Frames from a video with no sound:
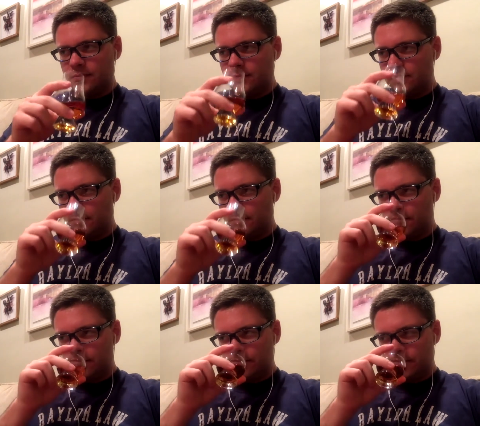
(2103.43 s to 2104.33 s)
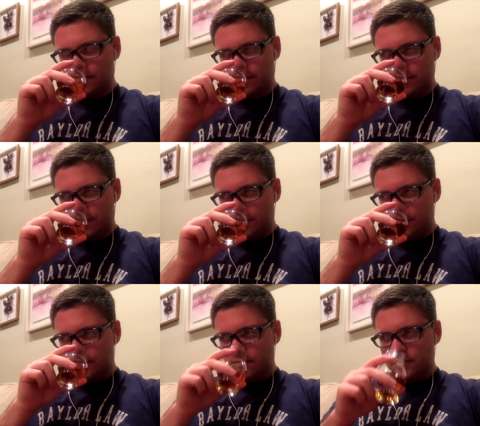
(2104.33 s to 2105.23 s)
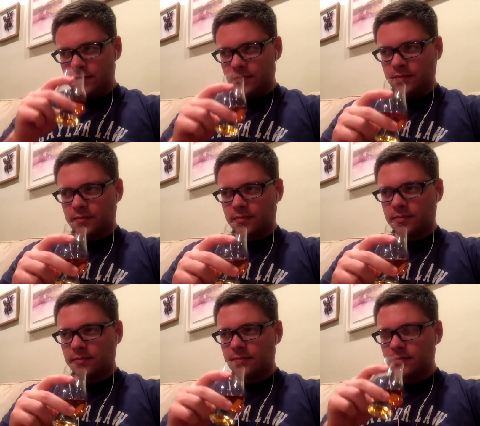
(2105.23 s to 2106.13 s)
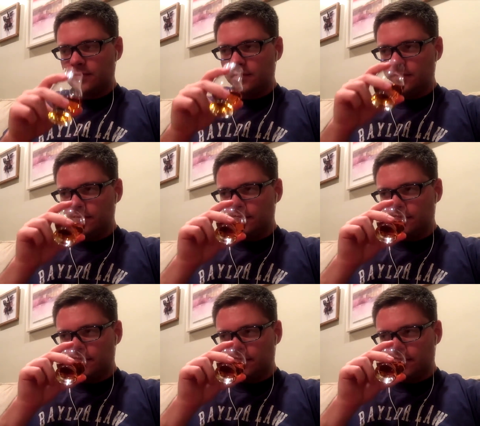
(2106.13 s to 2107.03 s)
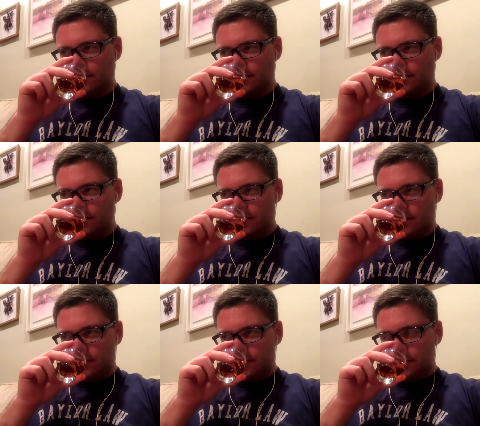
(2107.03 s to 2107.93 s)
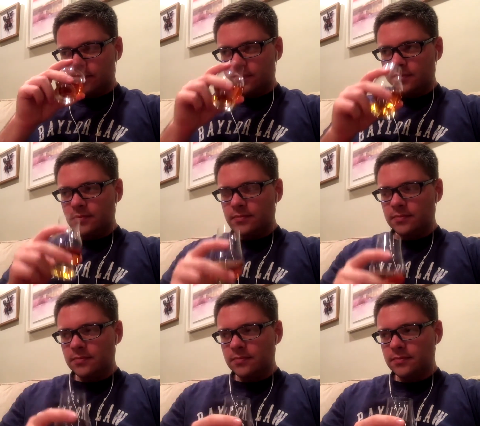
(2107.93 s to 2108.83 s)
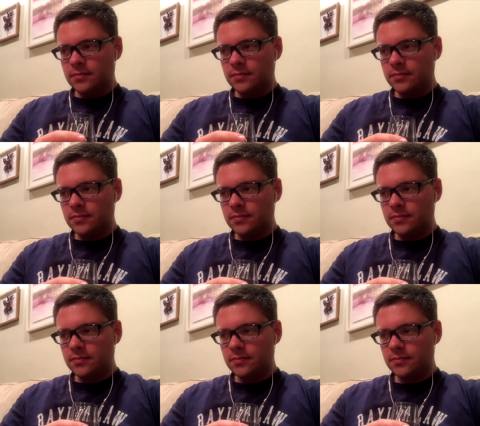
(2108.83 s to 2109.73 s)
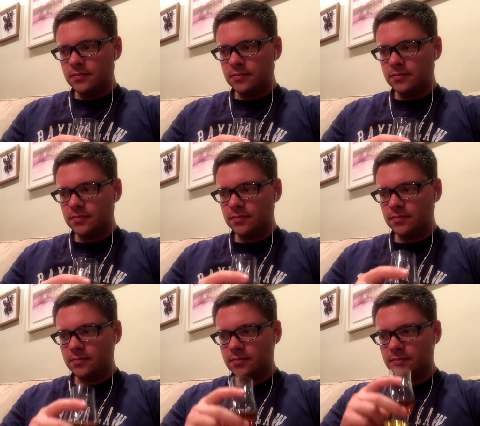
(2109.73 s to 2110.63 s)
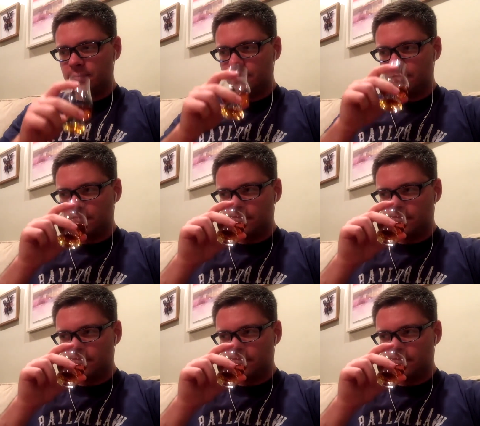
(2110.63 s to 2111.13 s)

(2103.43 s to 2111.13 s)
Nobody speaks.